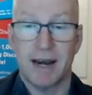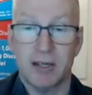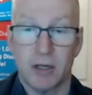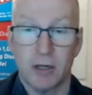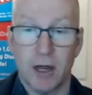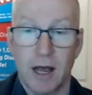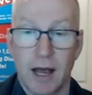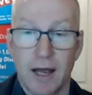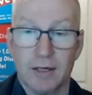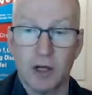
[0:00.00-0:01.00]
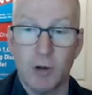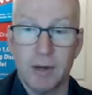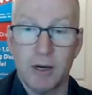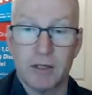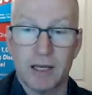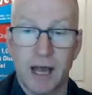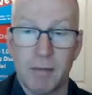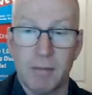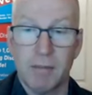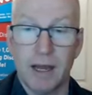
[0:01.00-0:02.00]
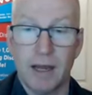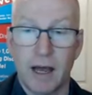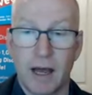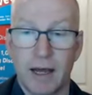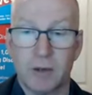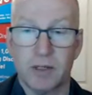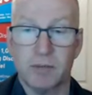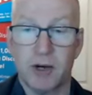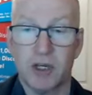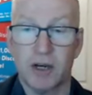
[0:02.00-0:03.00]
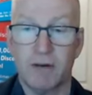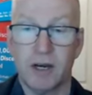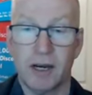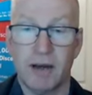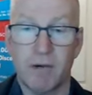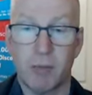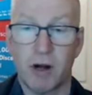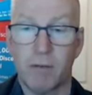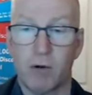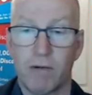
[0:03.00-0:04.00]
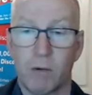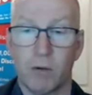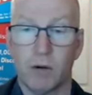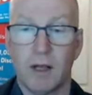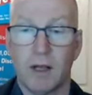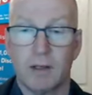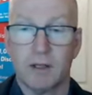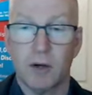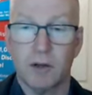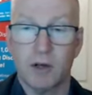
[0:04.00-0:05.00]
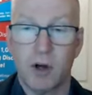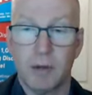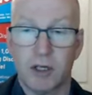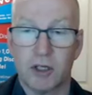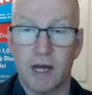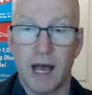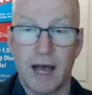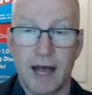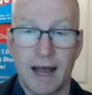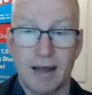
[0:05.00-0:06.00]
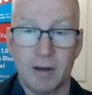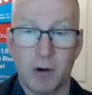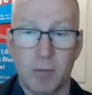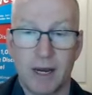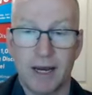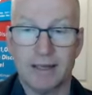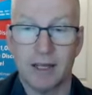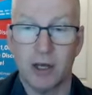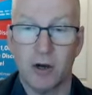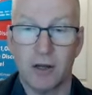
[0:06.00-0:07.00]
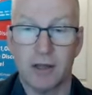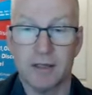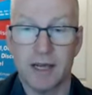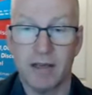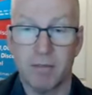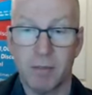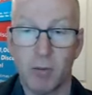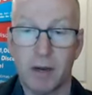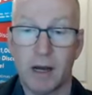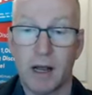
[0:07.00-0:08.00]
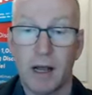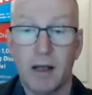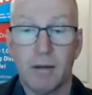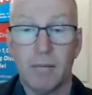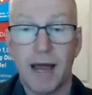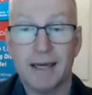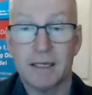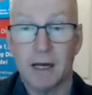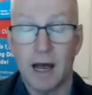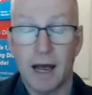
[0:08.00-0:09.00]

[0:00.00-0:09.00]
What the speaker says: agent told me not to come to inspection if I didn't have a pre-approval. So snobbish. And the property is the unit in the south of Melbourne. Mate,